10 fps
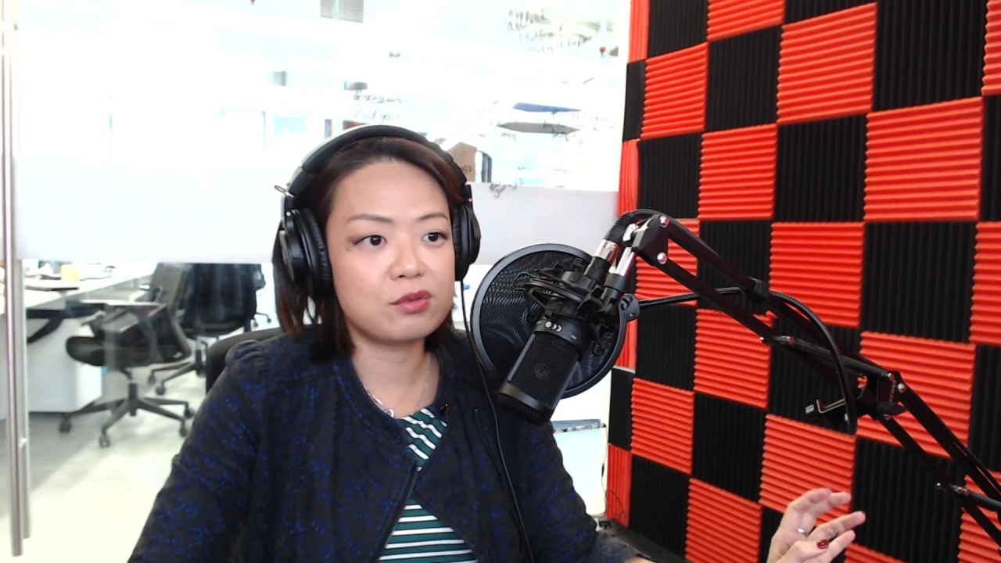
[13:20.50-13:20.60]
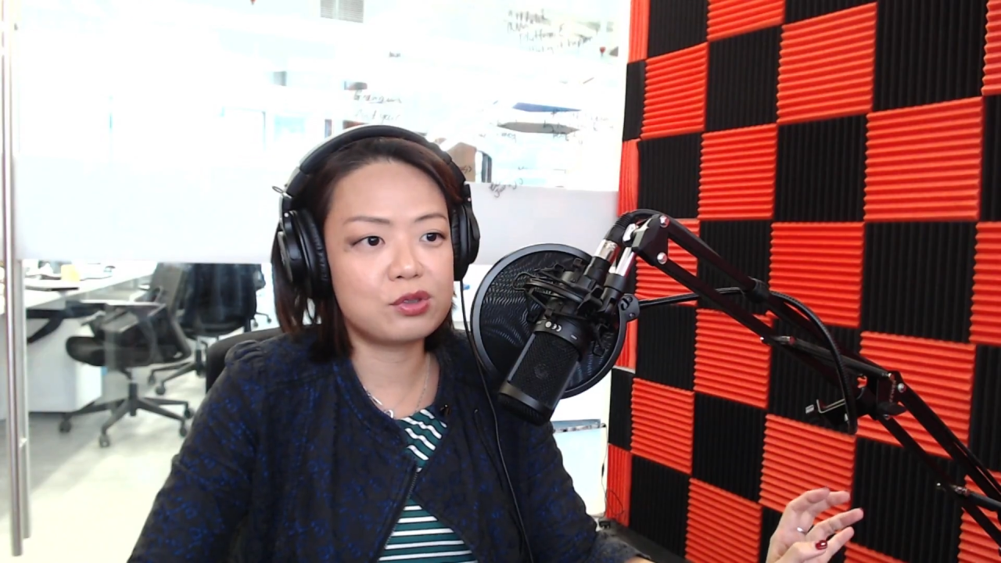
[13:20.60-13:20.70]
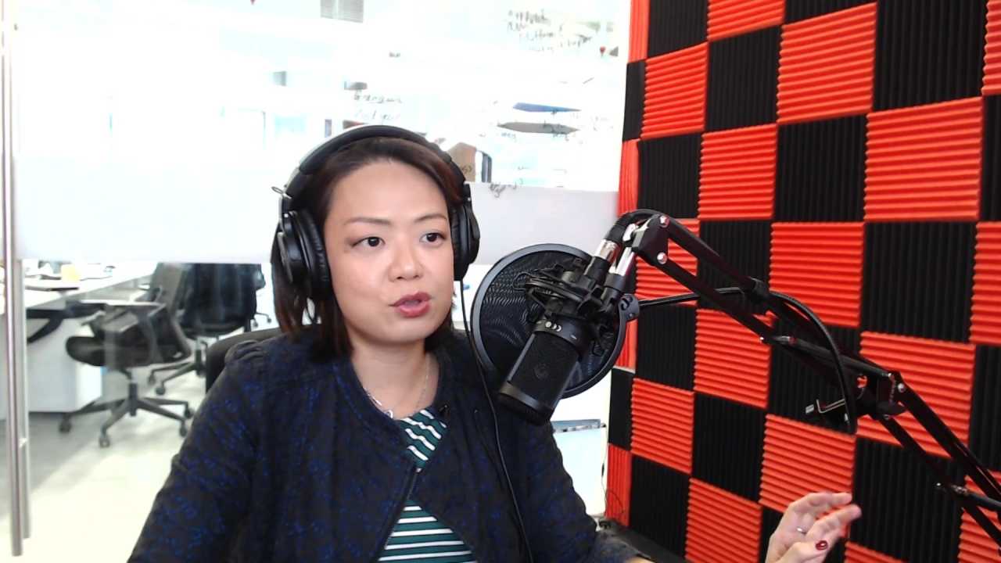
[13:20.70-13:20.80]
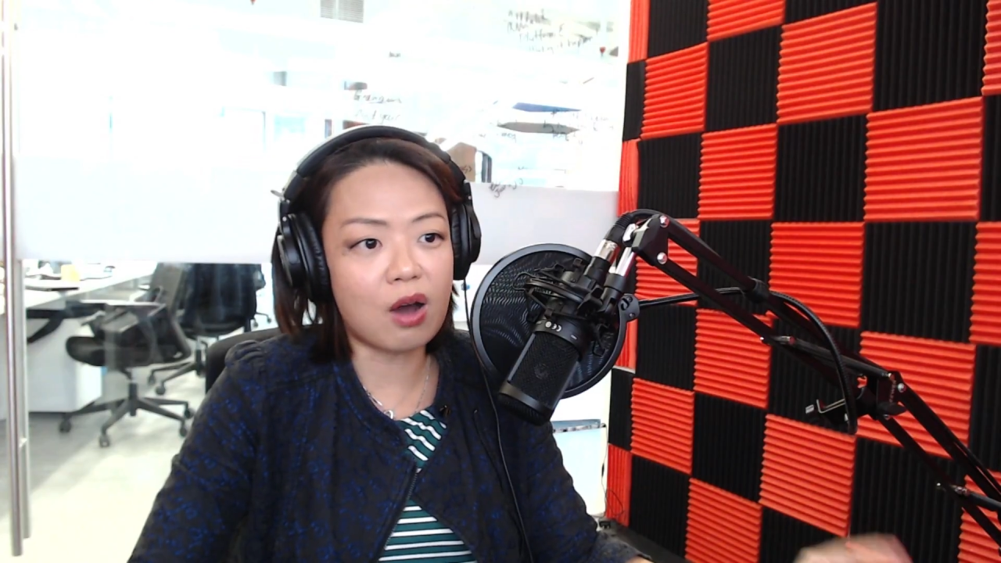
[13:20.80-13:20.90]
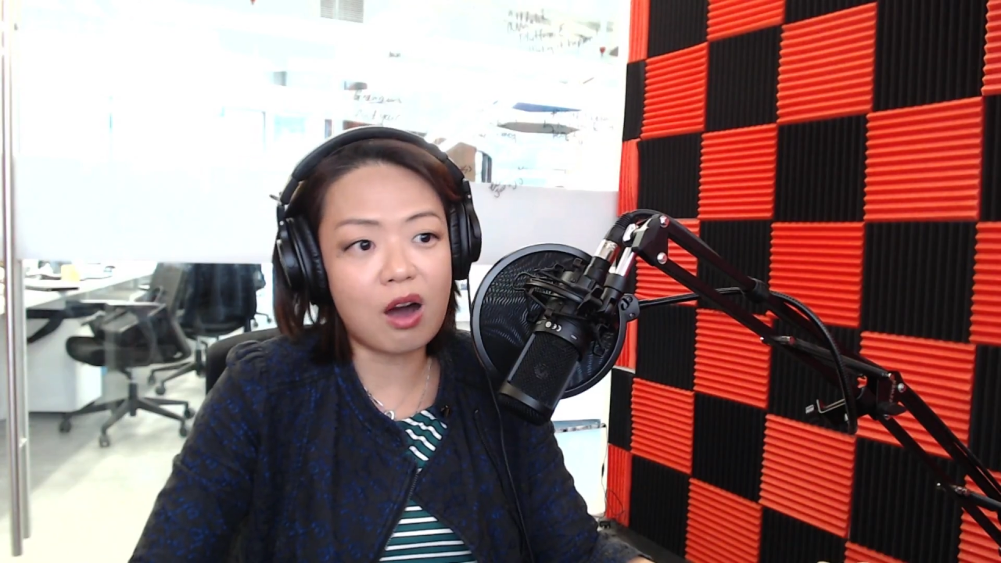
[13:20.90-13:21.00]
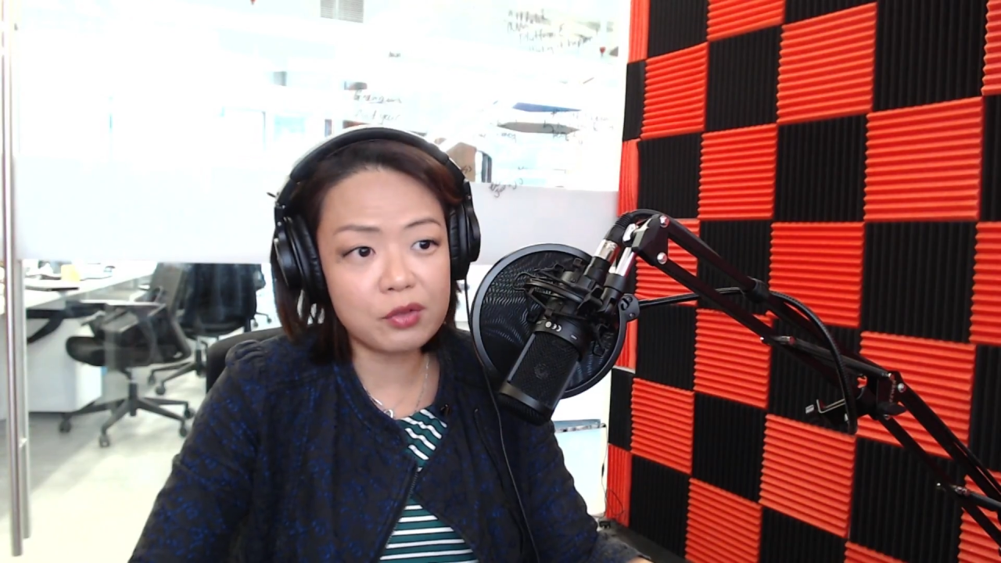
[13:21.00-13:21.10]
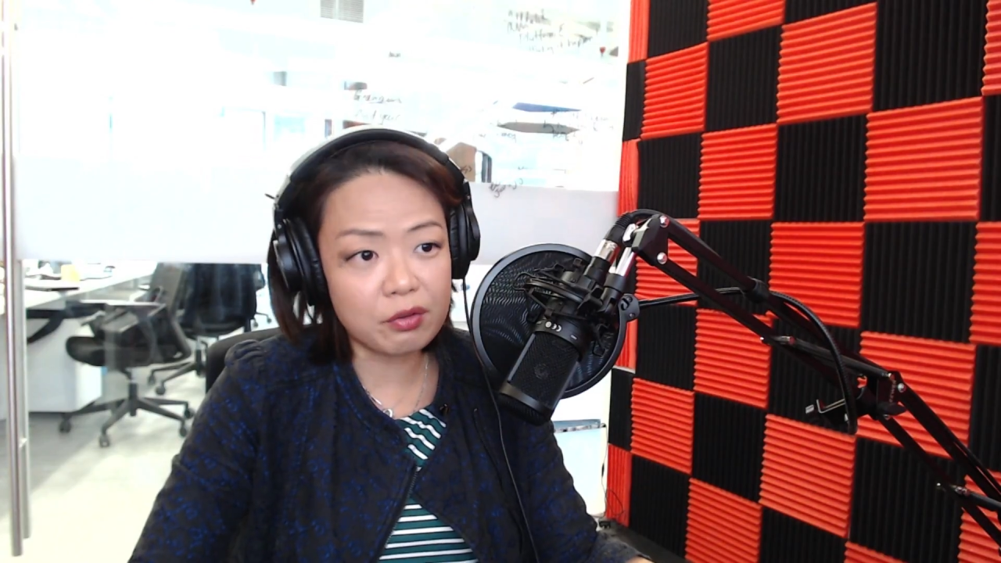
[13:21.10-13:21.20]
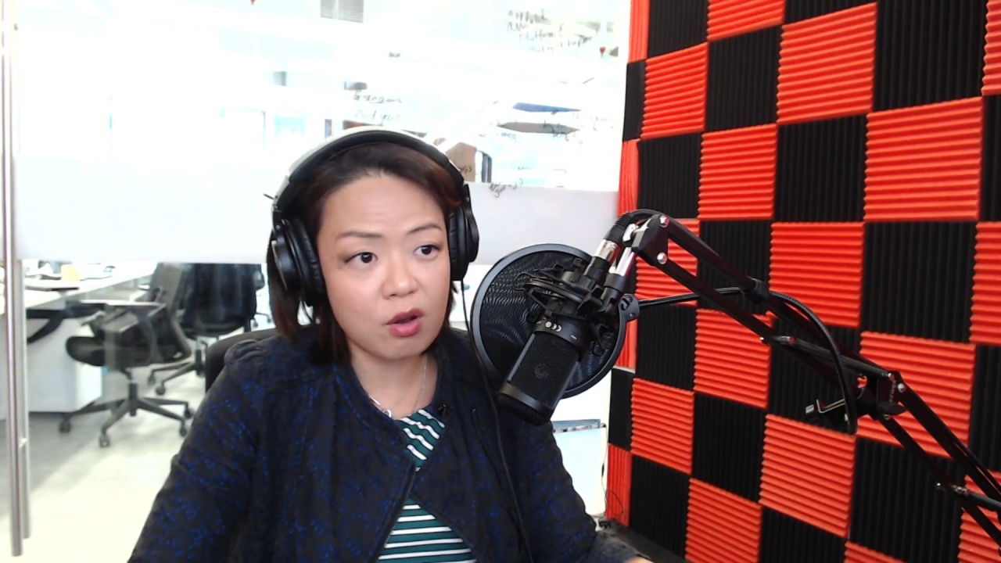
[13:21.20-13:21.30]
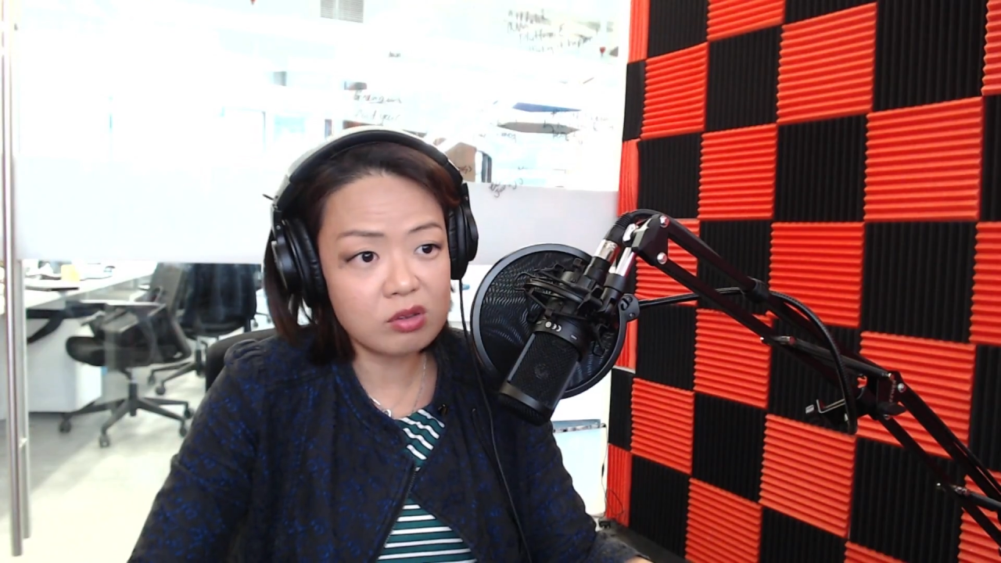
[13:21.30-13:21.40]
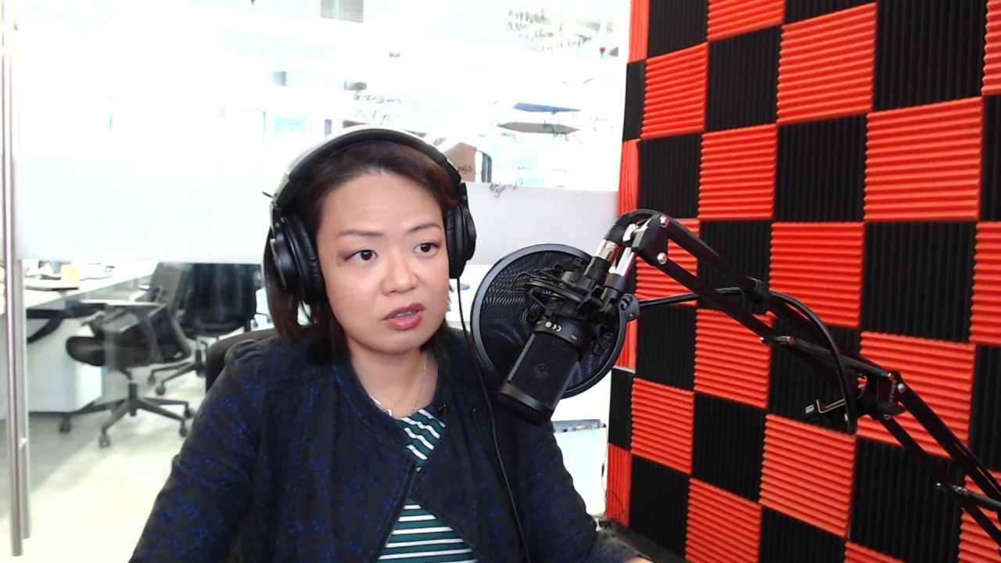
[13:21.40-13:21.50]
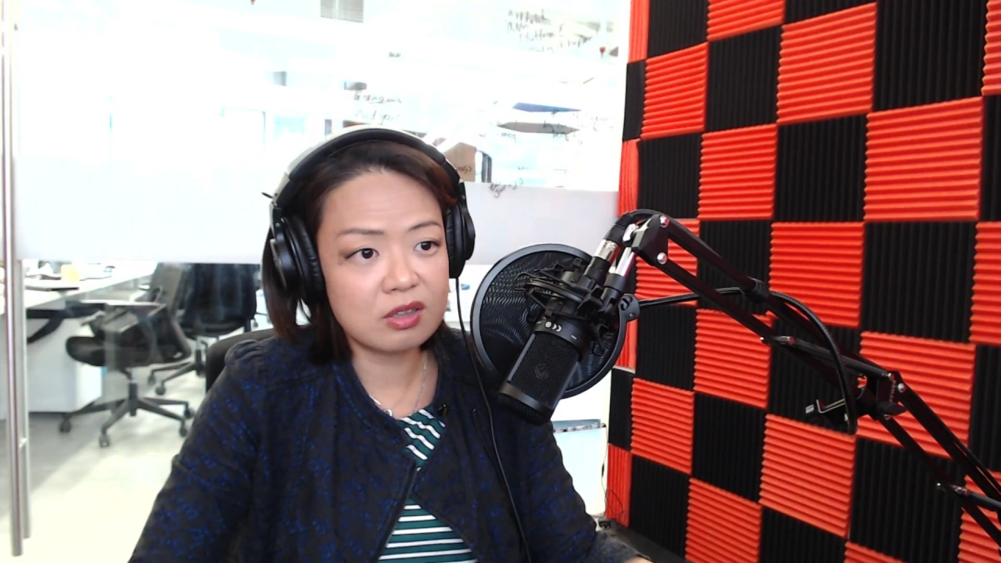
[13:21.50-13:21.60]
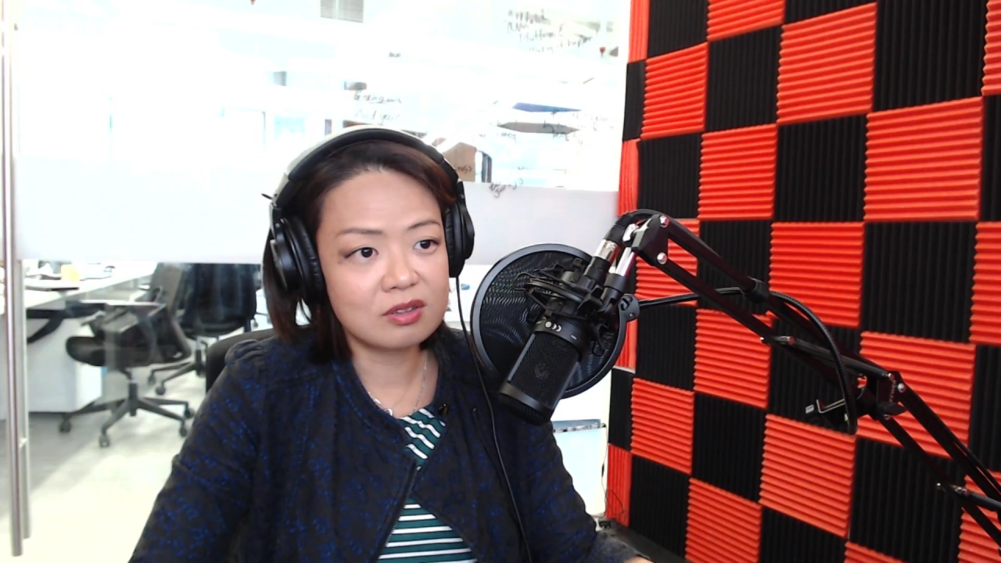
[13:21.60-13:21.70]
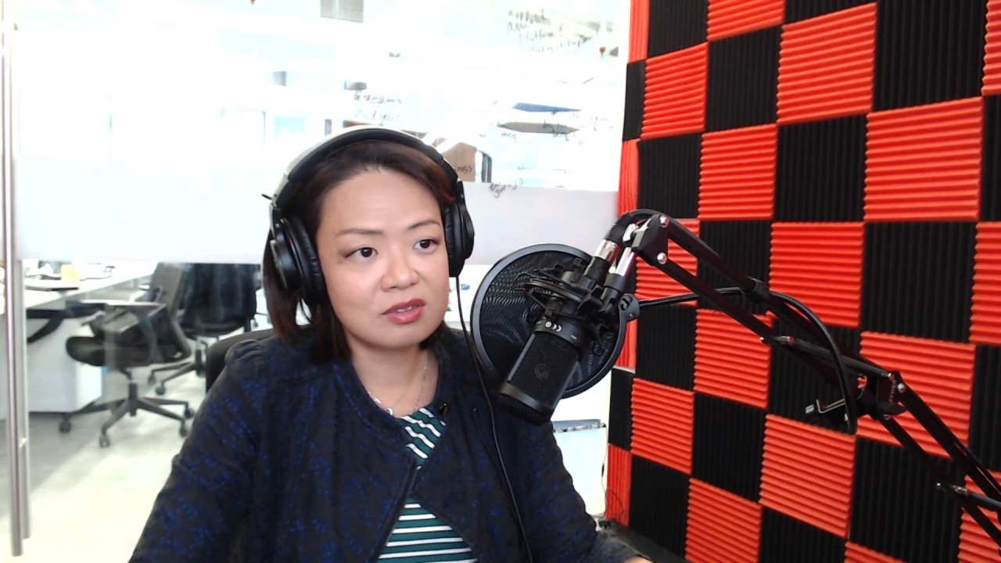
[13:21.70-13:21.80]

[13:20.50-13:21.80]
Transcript: you off your phone,